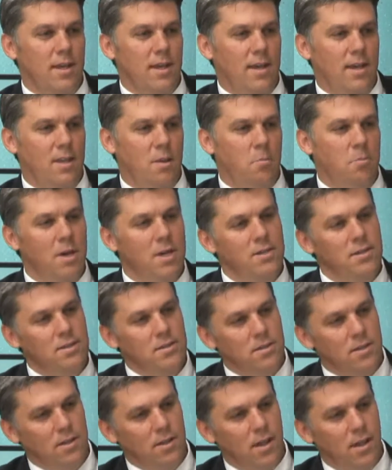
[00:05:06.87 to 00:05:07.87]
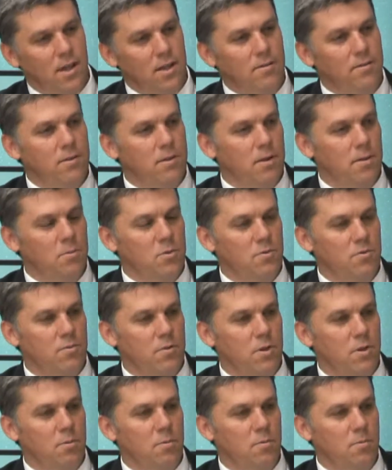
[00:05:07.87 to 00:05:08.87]
And the message that kind of comes
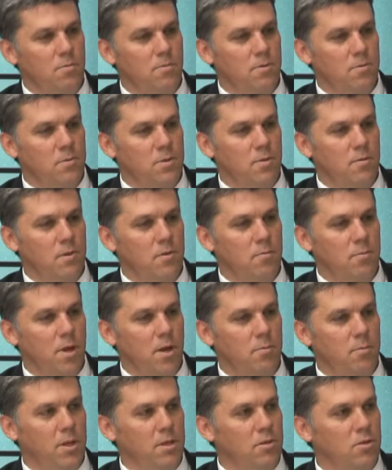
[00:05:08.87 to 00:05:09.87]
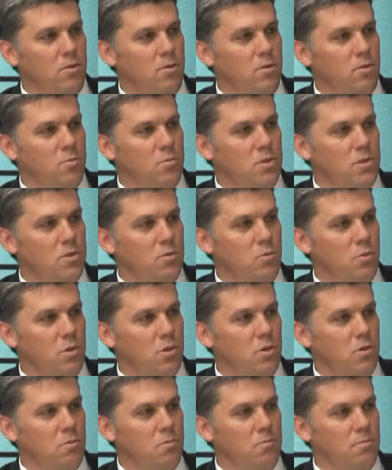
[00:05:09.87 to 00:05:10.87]
from some of the environmental groups is, well,
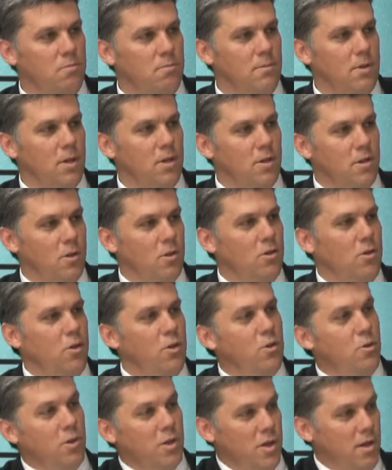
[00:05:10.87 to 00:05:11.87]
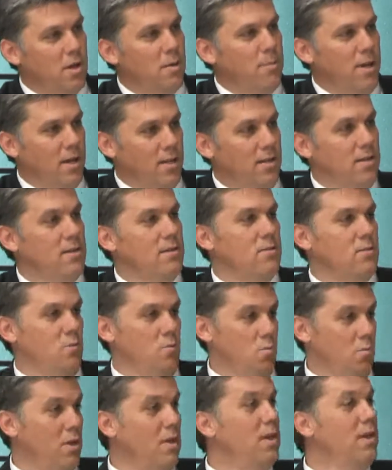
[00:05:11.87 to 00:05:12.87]
you you don't care about this,
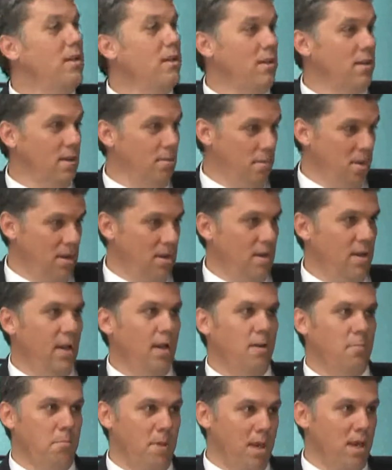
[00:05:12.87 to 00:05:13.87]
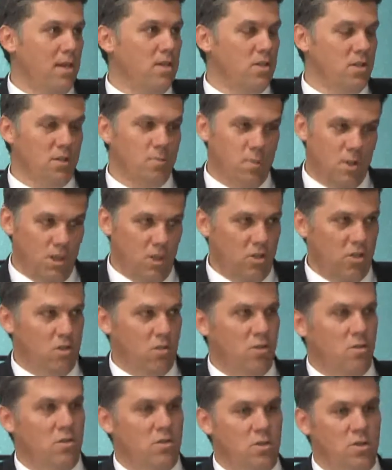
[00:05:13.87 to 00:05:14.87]
we need to come in and manage this because you're
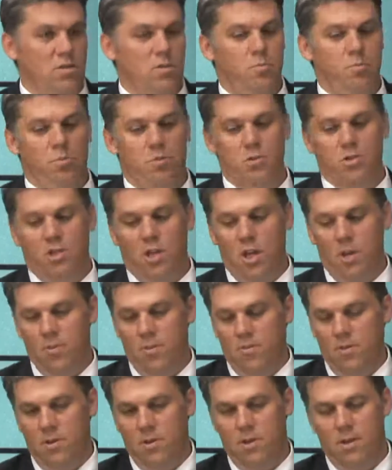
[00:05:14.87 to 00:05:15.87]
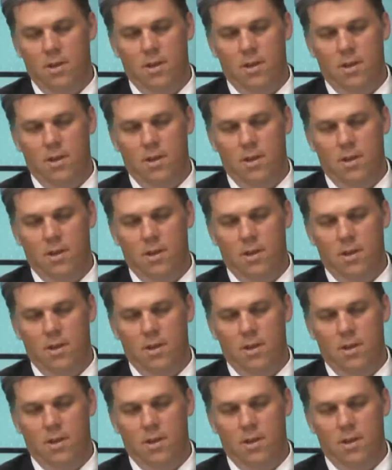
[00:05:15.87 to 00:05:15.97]
doing such a poor job of it.